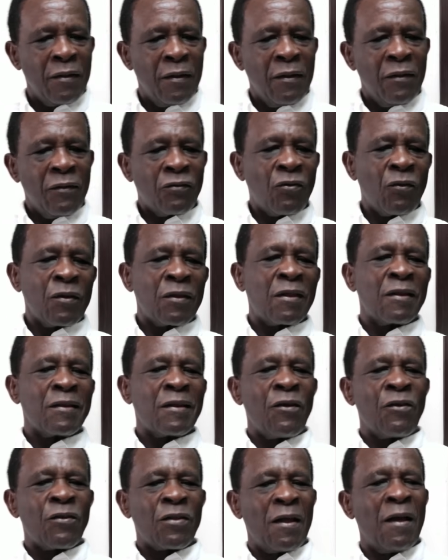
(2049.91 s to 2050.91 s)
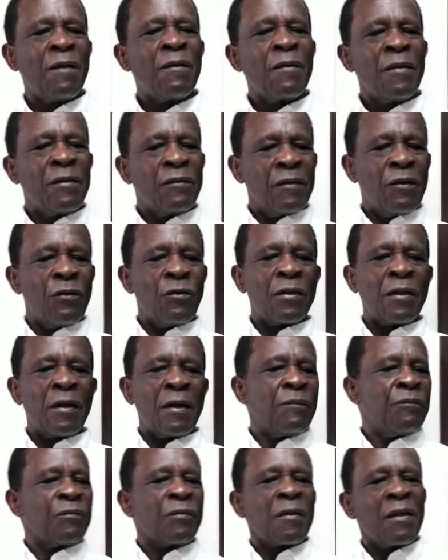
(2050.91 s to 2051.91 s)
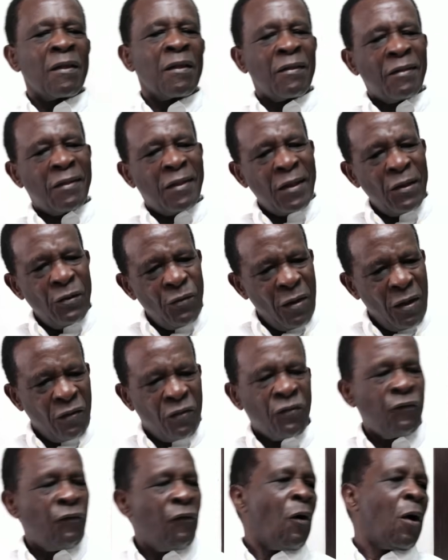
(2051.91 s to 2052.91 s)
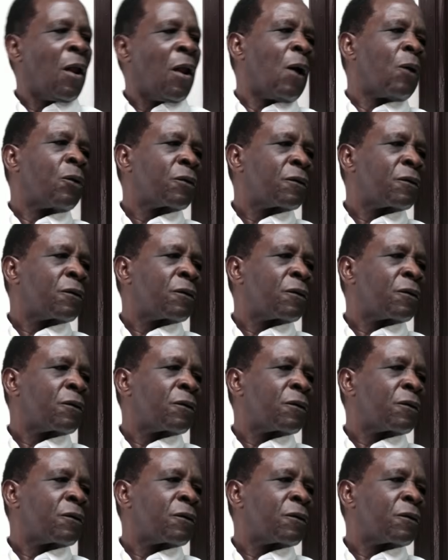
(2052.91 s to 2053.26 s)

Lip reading: So there is a serious fallout